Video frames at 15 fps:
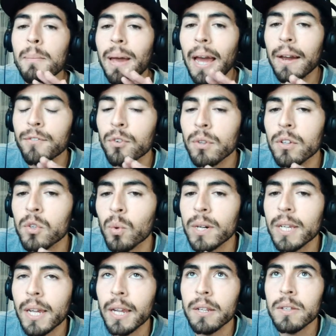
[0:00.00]
after the
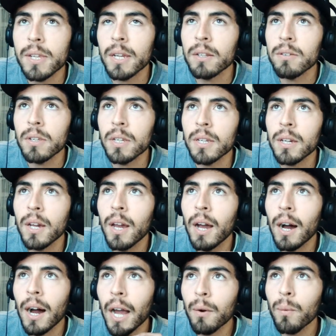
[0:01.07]
20K in Santee.
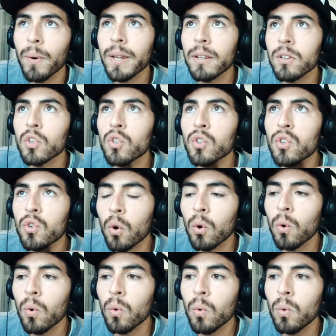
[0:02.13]
I went
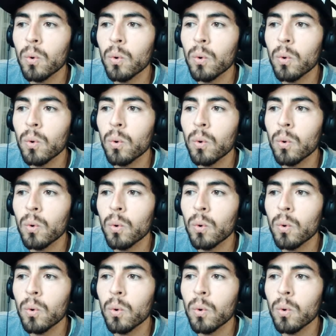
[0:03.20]
Santee